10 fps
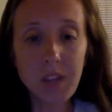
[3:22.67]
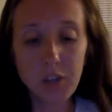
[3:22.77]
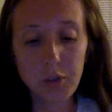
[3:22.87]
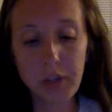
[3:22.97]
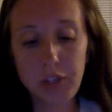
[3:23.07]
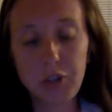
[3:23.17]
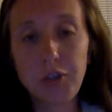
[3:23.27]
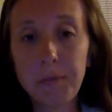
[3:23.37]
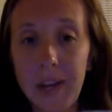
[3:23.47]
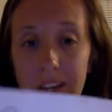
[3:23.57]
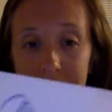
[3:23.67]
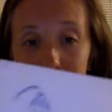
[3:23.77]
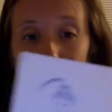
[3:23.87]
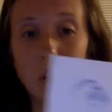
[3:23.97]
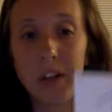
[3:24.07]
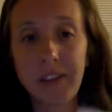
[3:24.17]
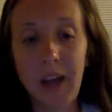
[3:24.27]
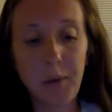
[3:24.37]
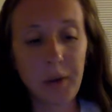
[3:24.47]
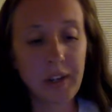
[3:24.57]
So I showed you my example on
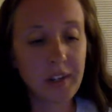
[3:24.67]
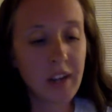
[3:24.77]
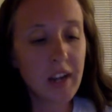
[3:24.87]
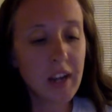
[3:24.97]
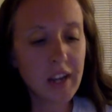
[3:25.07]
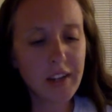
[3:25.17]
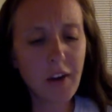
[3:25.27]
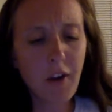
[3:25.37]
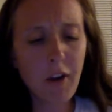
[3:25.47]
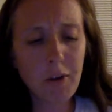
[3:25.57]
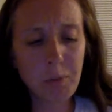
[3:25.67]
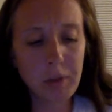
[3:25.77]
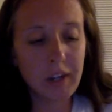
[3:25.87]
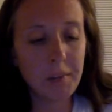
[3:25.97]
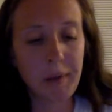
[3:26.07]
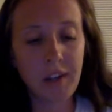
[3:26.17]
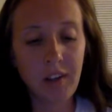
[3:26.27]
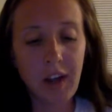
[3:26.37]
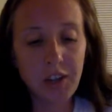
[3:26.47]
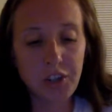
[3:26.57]
that one. And how I would put it in my
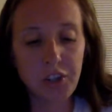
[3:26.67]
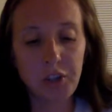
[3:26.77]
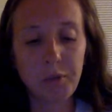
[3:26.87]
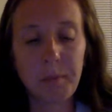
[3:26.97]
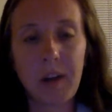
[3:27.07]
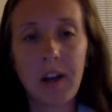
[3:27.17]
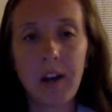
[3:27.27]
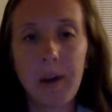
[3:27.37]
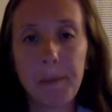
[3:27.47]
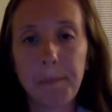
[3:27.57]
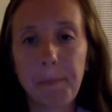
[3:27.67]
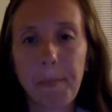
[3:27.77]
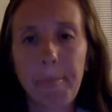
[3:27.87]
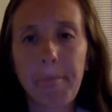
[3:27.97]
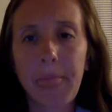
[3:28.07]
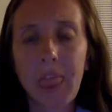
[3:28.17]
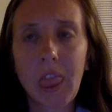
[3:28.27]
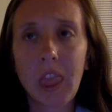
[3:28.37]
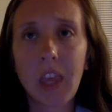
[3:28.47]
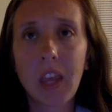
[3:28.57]
classroom,
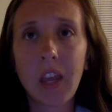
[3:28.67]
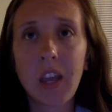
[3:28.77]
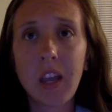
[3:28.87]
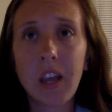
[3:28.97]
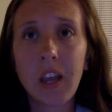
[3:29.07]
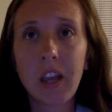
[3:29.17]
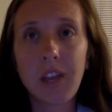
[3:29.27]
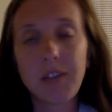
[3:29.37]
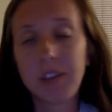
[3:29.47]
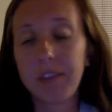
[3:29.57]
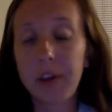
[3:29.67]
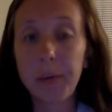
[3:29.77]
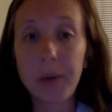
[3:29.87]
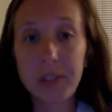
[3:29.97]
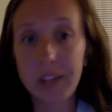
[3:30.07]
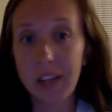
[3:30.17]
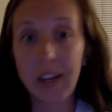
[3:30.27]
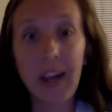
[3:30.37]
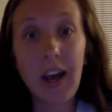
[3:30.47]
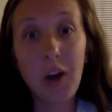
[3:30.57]
even if I wasn't in
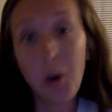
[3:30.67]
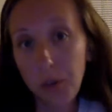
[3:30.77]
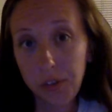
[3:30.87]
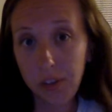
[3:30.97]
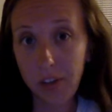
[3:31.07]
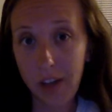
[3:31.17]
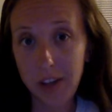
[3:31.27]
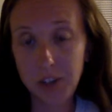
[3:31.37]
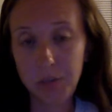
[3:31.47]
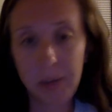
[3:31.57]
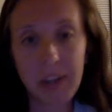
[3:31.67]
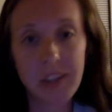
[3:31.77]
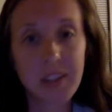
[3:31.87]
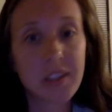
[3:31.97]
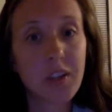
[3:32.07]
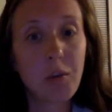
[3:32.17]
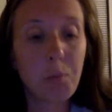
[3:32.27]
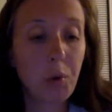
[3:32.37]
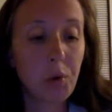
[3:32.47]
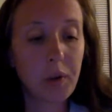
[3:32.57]
a health classroom, I could still
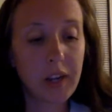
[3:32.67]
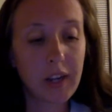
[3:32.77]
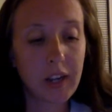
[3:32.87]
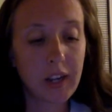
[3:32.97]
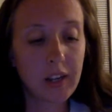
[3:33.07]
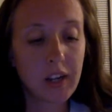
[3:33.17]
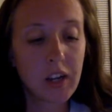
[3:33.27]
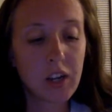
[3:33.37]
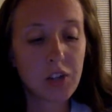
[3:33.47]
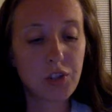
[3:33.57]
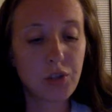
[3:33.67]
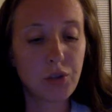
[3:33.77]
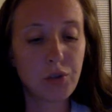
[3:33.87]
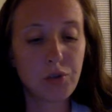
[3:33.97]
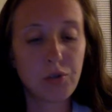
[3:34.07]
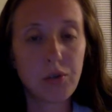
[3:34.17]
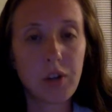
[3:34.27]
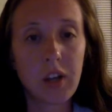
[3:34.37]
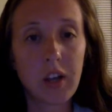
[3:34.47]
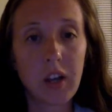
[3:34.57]
pull it in to
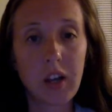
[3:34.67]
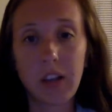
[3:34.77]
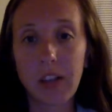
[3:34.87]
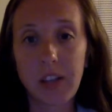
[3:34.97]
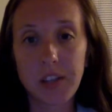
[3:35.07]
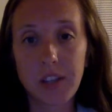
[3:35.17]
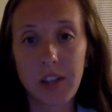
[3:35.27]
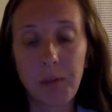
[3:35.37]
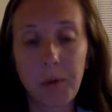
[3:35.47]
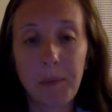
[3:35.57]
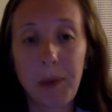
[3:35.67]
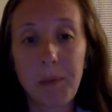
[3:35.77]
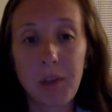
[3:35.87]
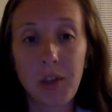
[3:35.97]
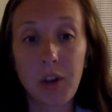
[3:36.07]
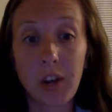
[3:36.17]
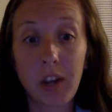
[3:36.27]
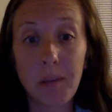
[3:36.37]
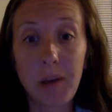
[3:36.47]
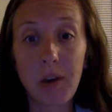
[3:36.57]
a lesson that we might be
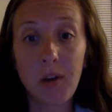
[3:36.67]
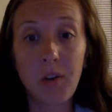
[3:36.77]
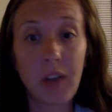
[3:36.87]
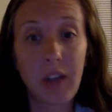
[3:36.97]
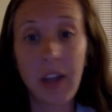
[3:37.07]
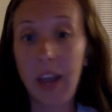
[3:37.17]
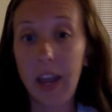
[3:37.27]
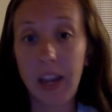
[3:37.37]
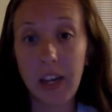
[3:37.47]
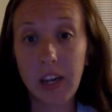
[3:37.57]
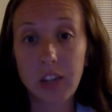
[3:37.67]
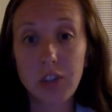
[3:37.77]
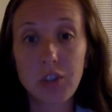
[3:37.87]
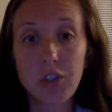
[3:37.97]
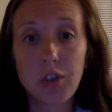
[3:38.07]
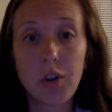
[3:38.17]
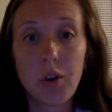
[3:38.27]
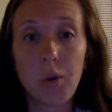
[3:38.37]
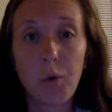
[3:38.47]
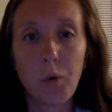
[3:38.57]
learning about age,
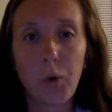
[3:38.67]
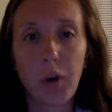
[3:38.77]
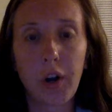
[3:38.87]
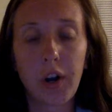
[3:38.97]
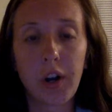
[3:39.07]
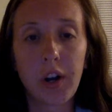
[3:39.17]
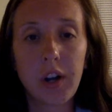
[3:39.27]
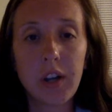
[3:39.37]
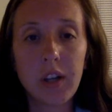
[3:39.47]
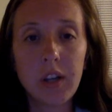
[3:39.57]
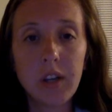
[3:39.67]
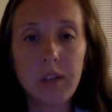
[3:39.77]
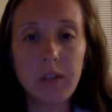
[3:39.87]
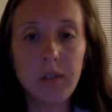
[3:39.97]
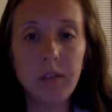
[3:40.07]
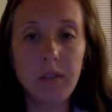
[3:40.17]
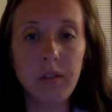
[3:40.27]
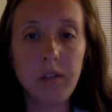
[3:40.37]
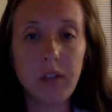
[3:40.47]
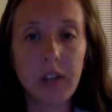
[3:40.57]
or
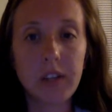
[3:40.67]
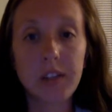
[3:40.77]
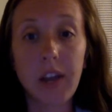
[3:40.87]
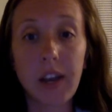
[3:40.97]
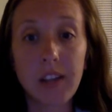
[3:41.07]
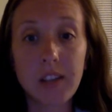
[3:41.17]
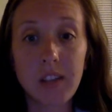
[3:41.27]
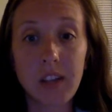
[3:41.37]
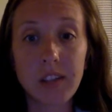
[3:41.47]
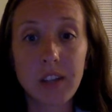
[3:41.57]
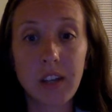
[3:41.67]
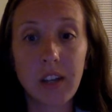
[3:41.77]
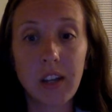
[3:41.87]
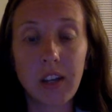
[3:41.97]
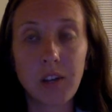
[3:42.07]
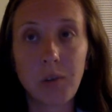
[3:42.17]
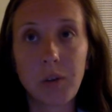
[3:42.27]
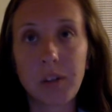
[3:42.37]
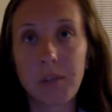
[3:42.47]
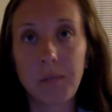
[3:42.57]
a science lesson,
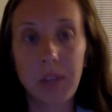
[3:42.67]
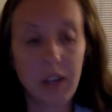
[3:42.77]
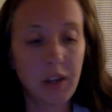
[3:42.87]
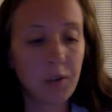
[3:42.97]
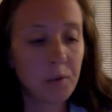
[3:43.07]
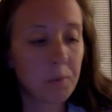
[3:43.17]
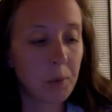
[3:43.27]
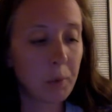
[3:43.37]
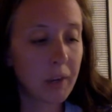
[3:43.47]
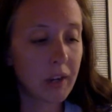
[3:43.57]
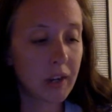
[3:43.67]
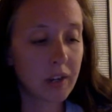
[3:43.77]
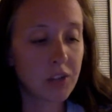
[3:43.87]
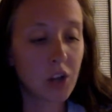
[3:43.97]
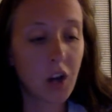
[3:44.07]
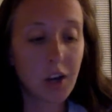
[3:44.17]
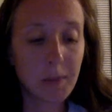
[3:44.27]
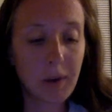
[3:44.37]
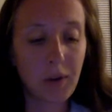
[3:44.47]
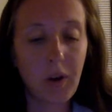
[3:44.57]
or something where we can talk
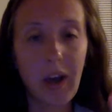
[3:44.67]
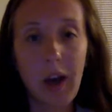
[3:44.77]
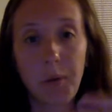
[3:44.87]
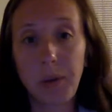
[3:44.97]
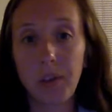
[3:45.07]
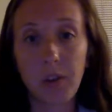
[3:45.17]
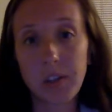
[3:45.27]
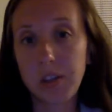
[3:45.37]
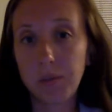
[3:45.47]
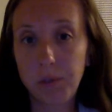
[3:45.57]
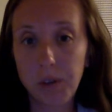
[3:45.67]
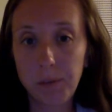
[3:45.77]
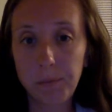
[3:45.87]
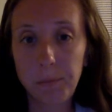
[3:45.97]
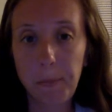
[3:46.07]
about how we look different.